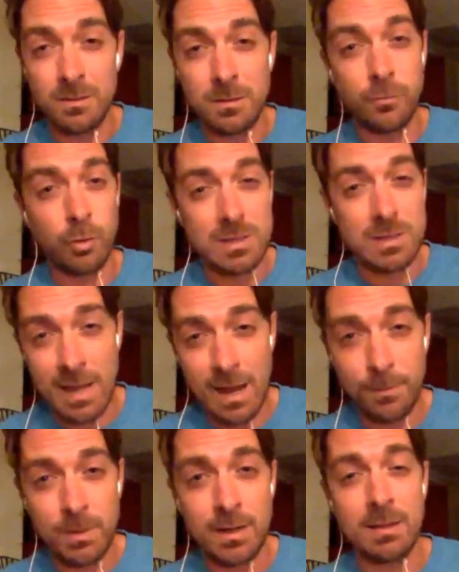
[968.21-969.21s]
divorces
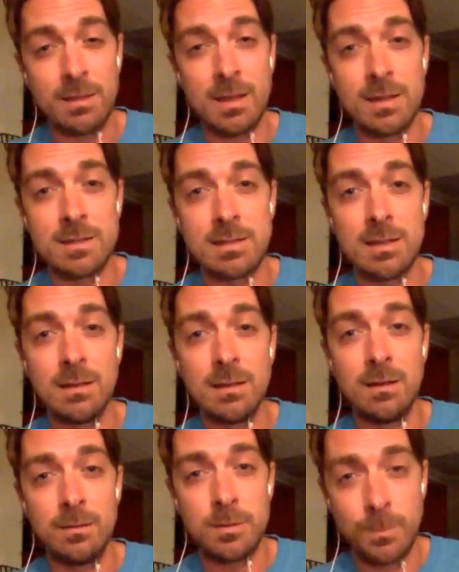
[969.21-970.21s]
happening and things,
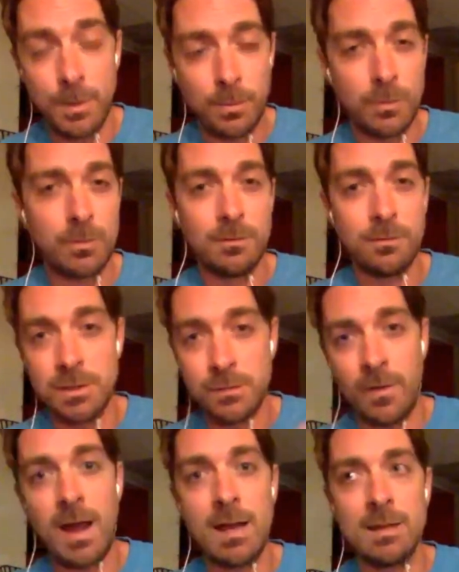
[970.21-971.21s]
and people reach
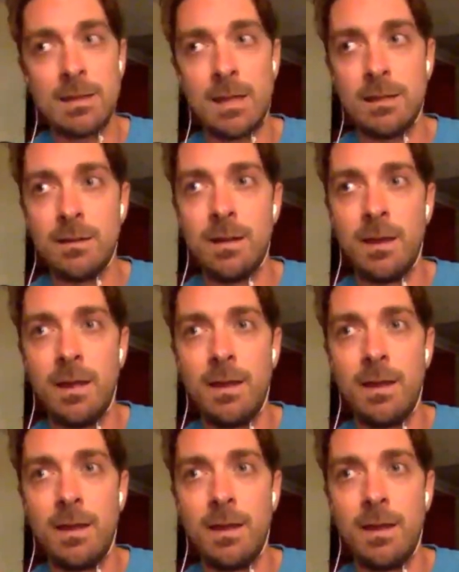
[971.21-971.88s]
FI, and then,